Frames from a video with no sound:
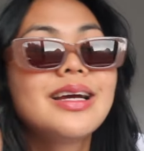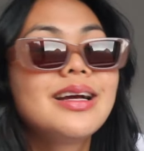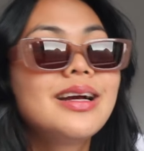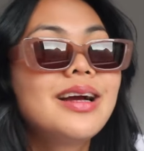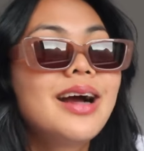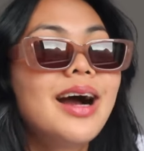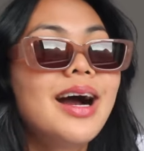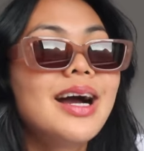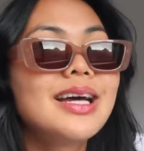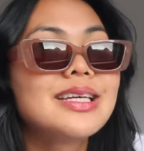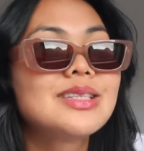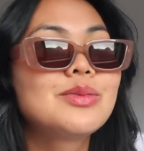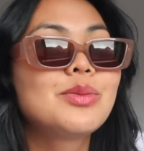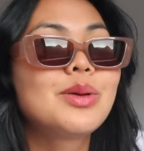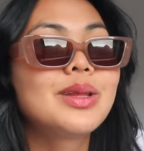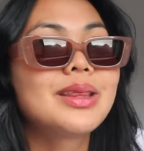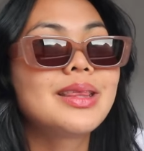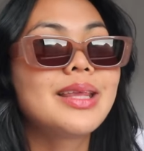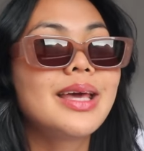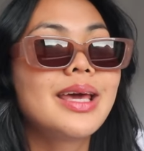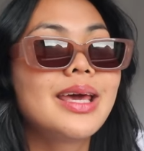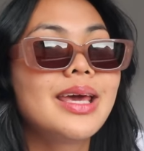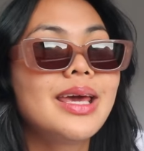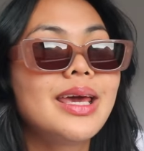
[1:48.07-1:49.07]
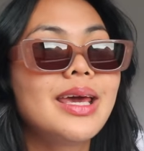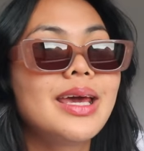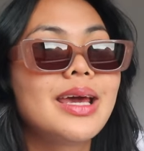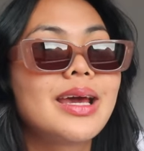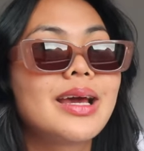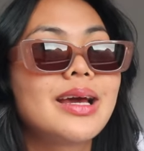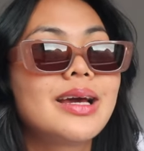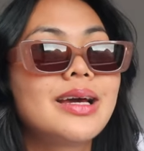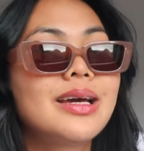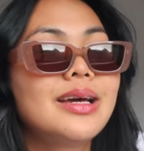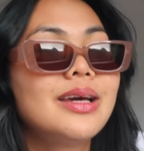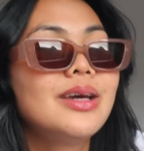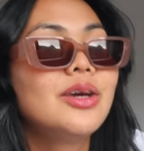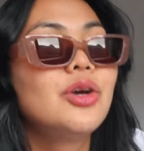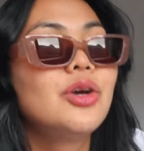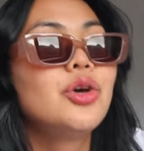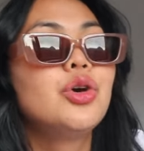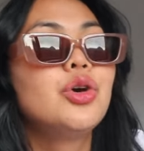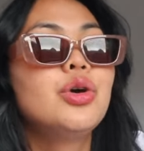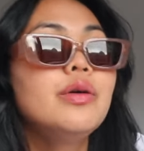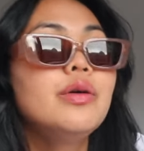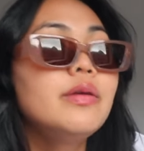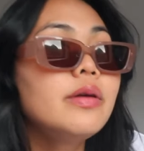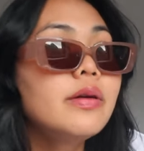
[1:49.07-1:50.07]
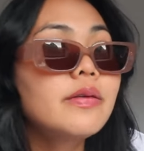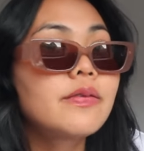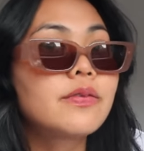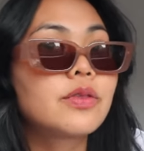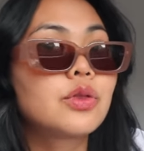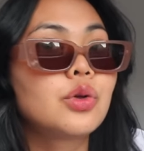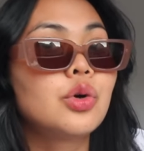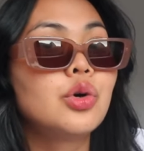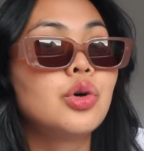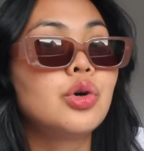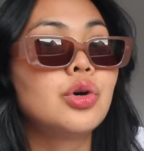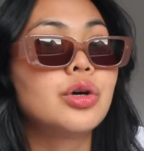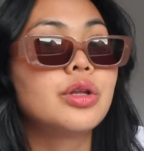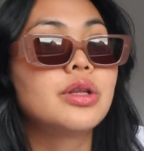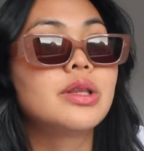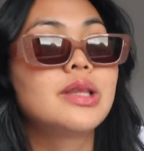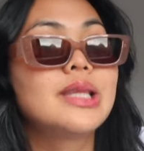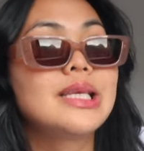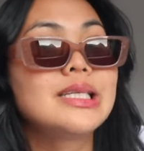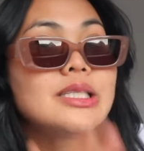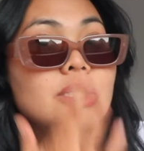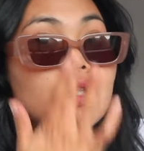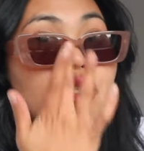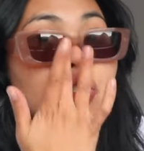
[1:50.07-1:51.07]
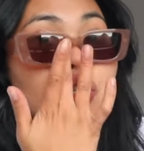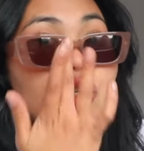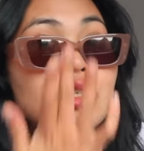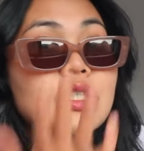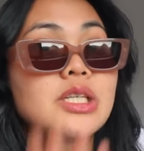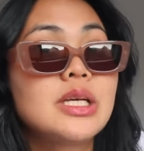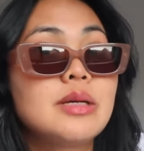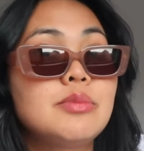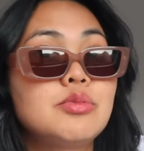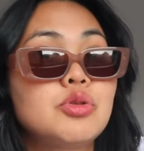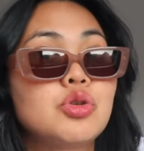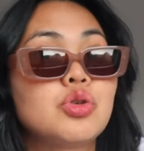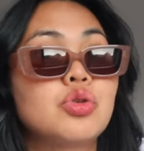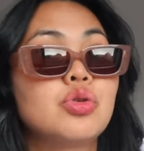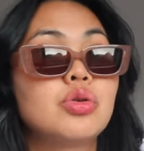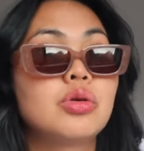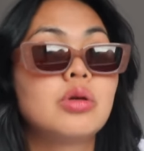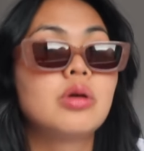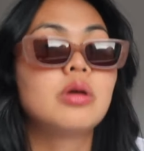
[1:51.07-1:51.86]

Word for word: Guys, what the heck? Who would have thought? These are so cheap too.